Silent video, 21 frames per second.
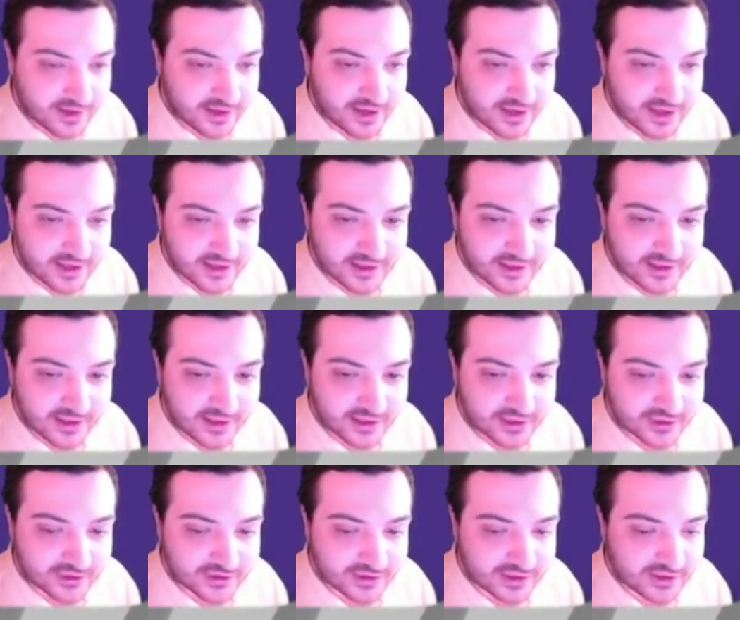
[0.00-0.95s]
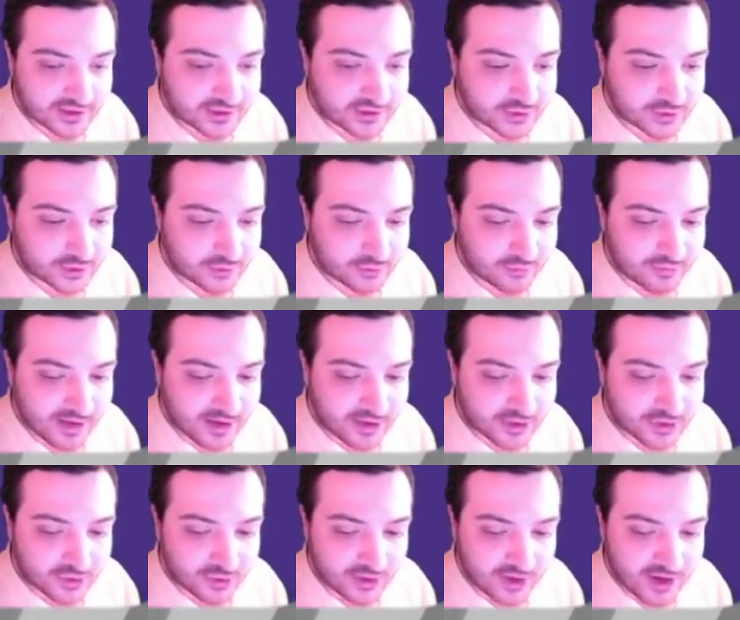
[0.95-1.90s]
He just needed to make
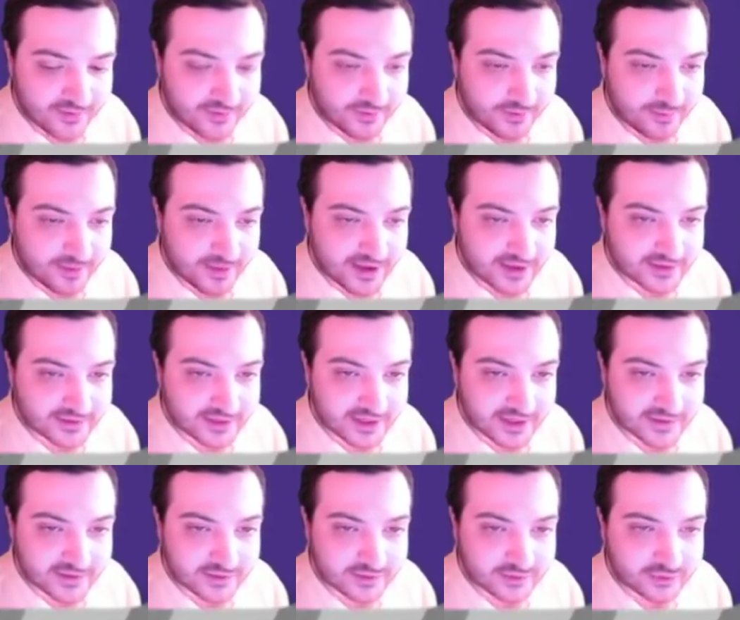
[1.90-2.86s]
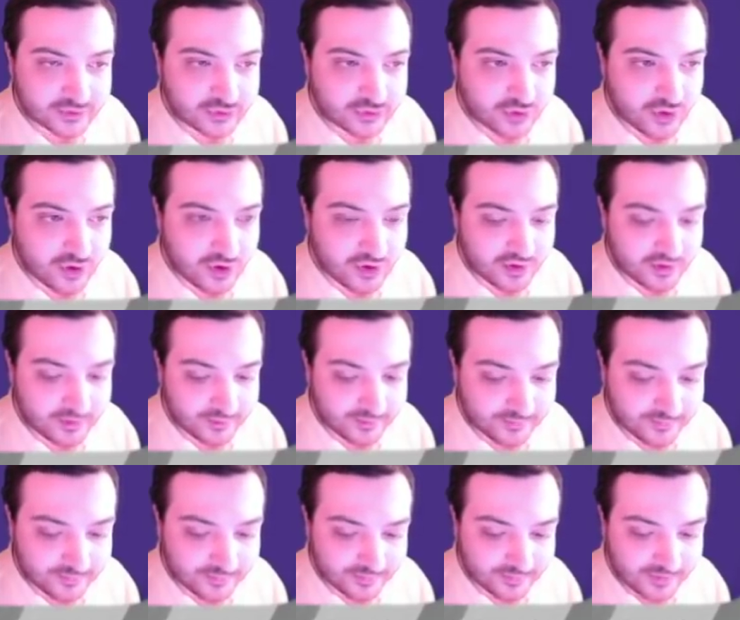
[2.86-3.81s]
sure every piece gets strong,
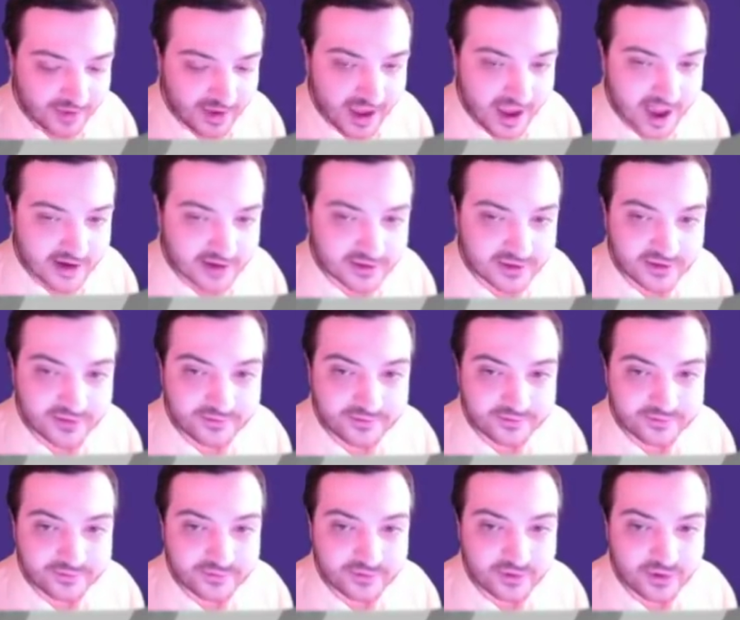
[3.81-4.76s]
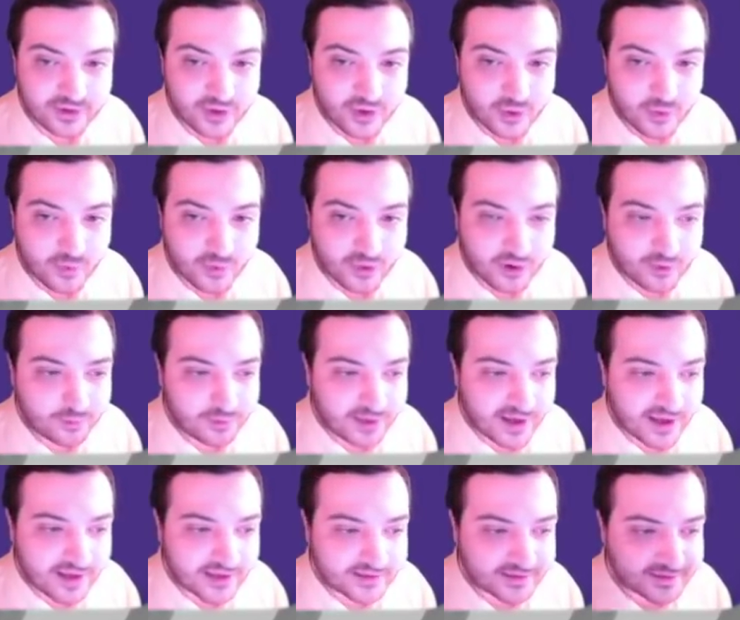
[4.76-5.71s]
active, well
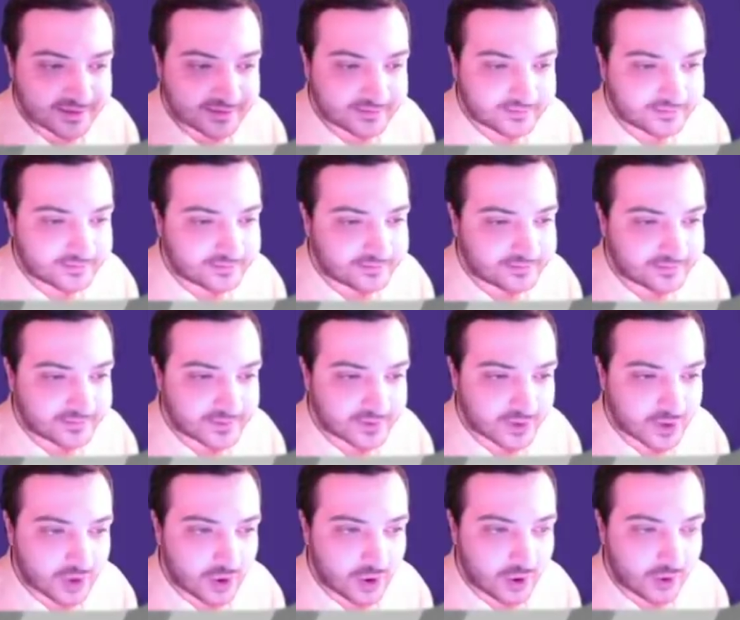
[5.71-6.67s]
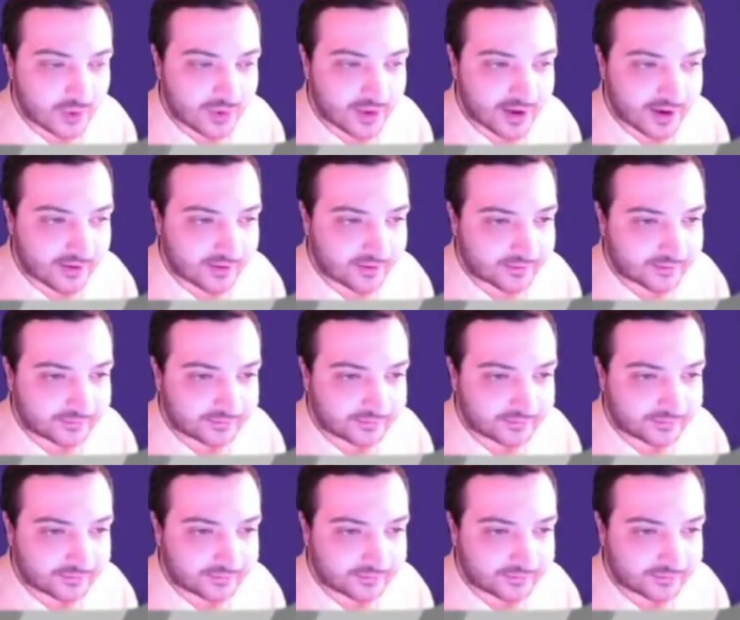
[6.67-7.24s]
placed. It's all there.